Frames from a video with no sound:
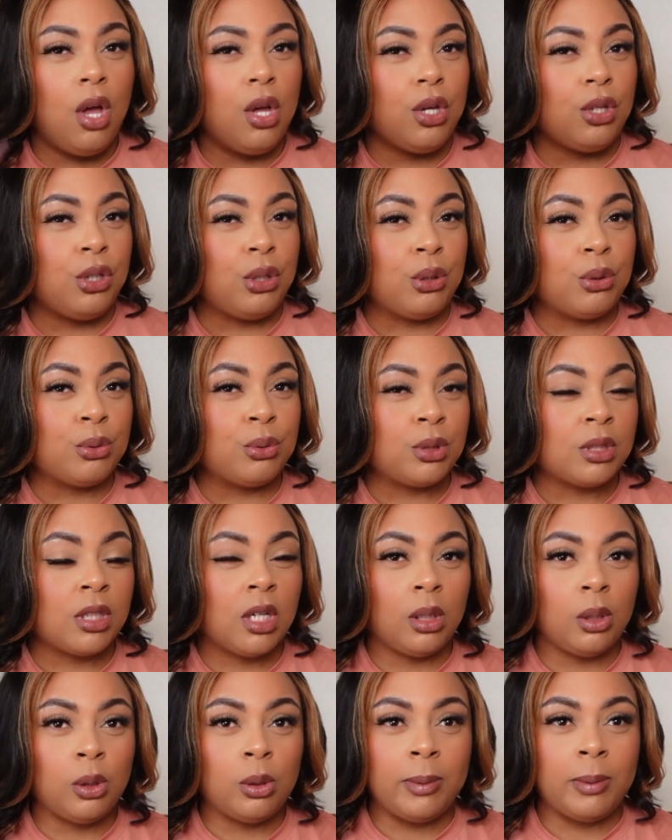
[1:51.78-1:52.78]
use
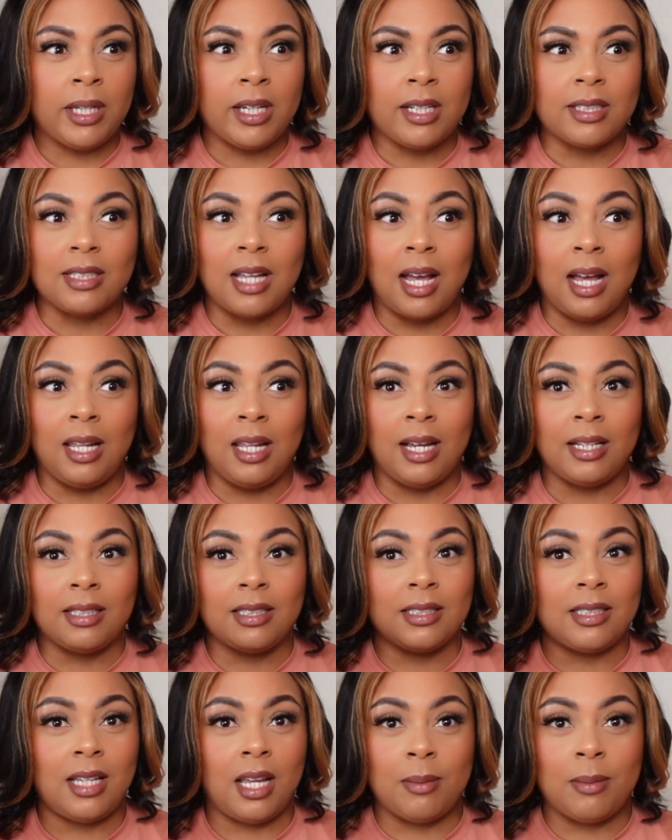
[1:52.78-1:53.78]
glue because I like
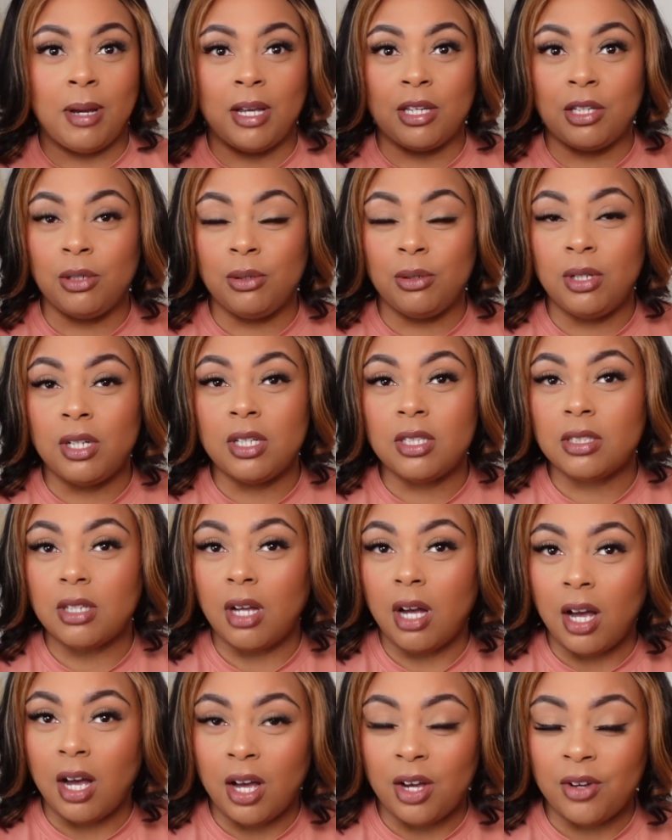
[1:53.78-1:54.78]
to take my units
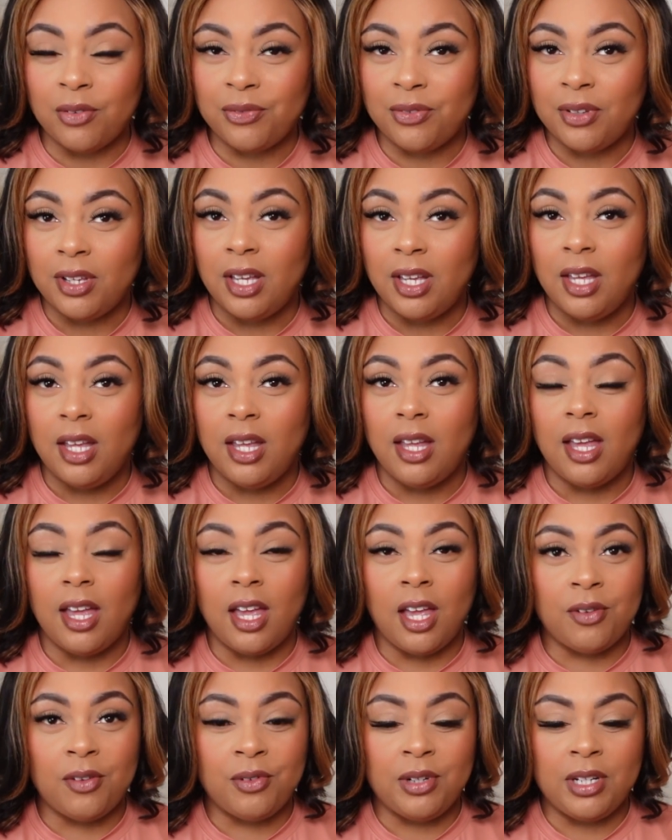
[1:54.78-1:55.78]
off
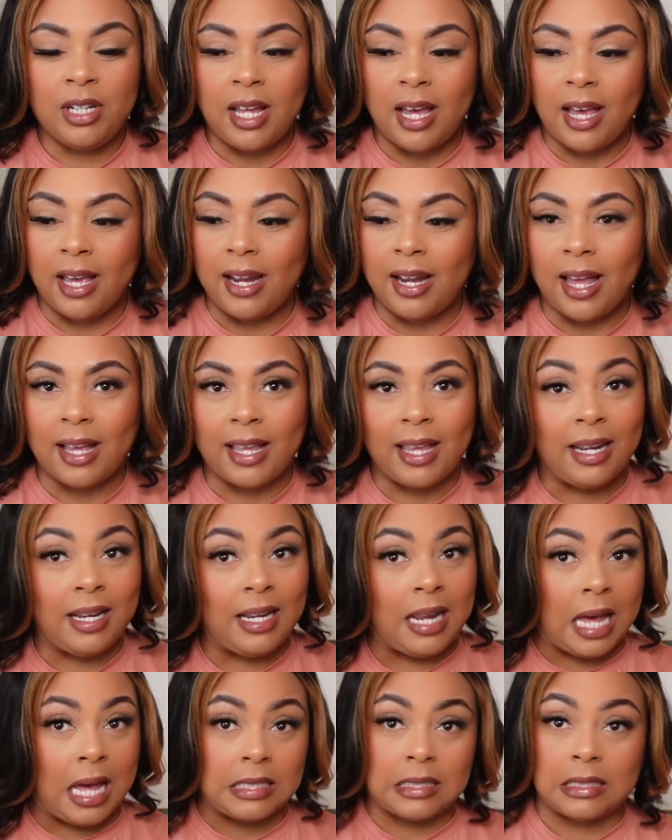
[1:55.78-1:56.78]
every night. I
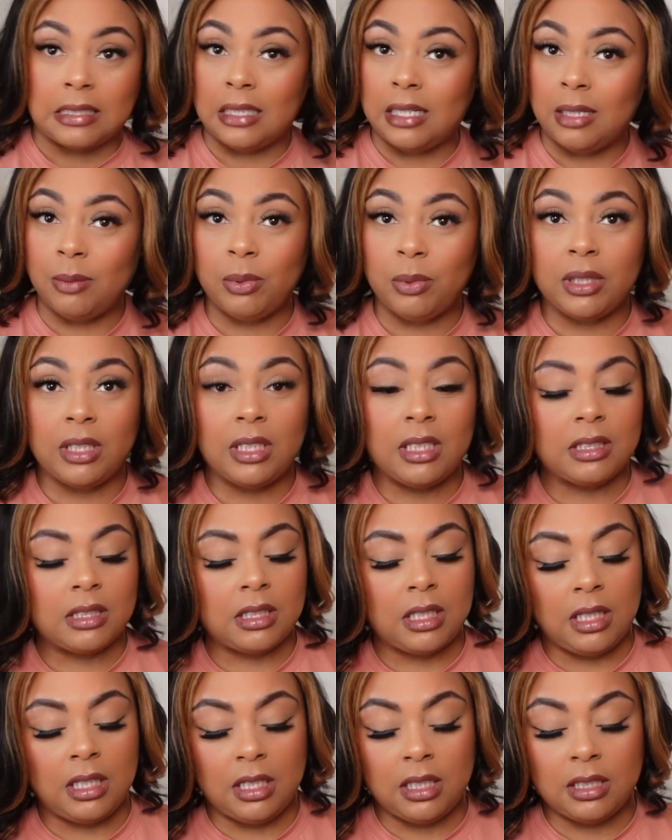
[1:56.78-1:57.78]
cannot sleep with these
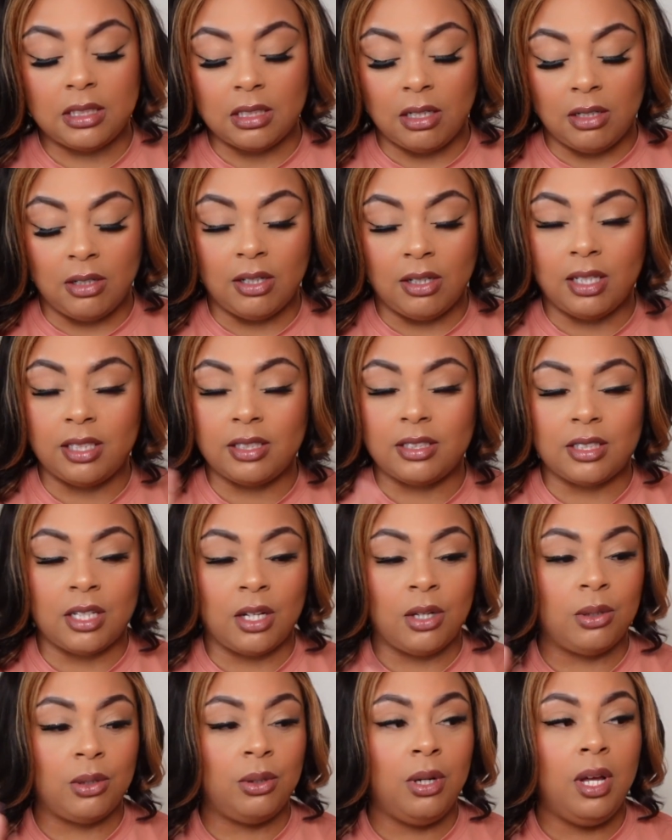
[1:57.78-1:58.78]
things on,
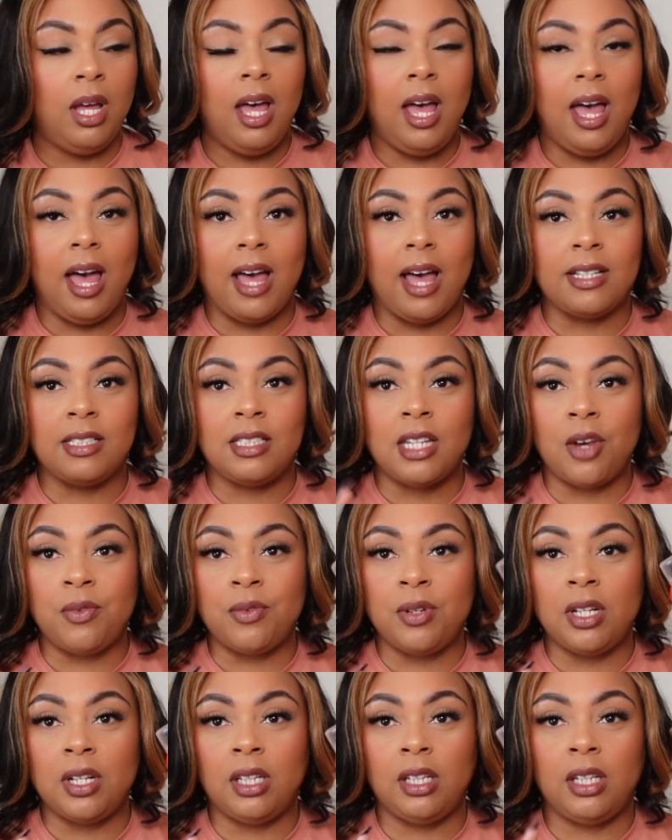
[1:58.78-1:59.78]
so I
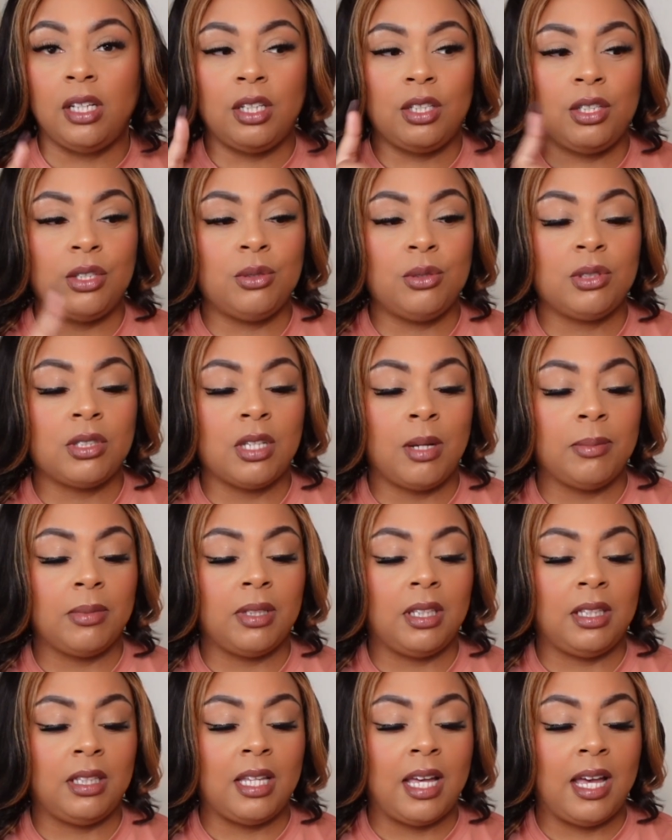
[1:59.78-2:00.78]
definitely use
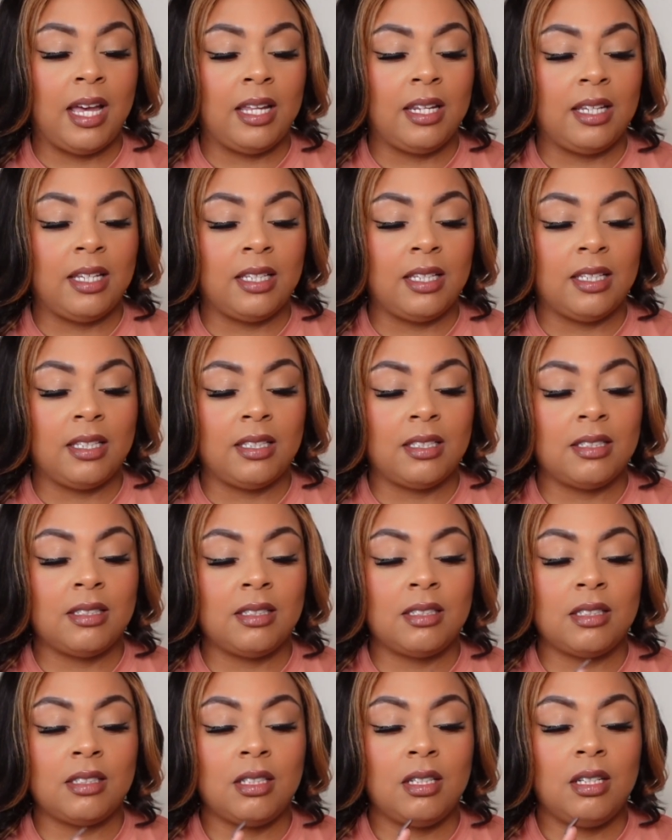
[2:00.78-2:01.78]
something that
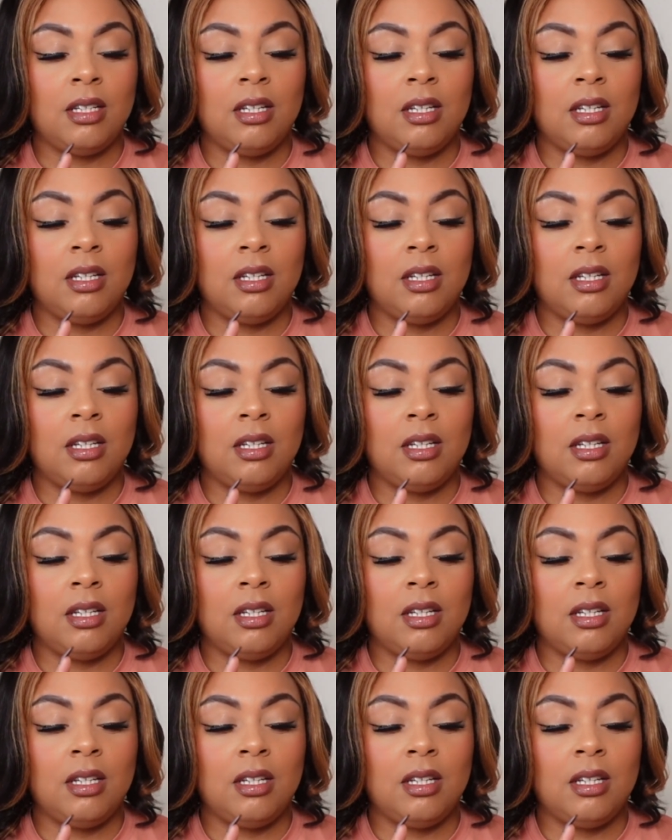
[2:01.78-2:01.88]
is